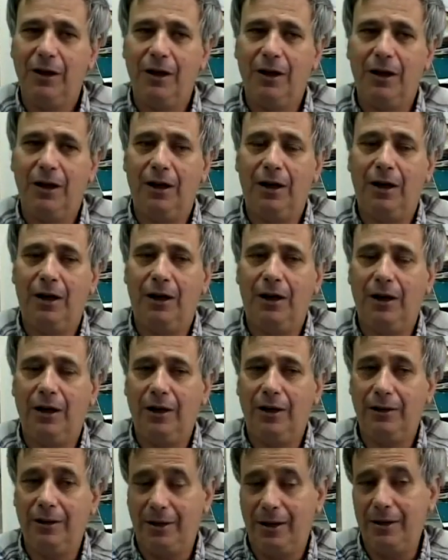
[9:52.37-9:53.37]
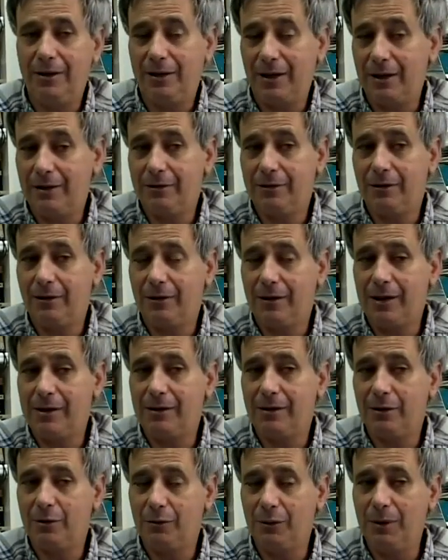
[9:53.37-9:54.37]
And
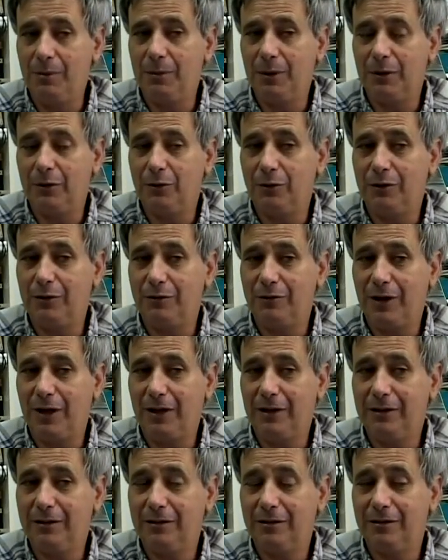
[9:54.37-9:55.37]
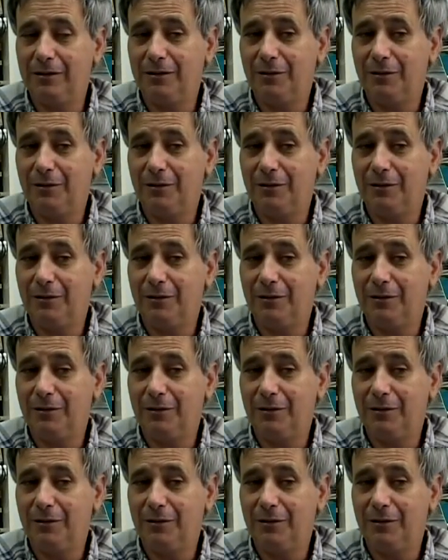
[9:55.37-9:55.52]
that agreement to divide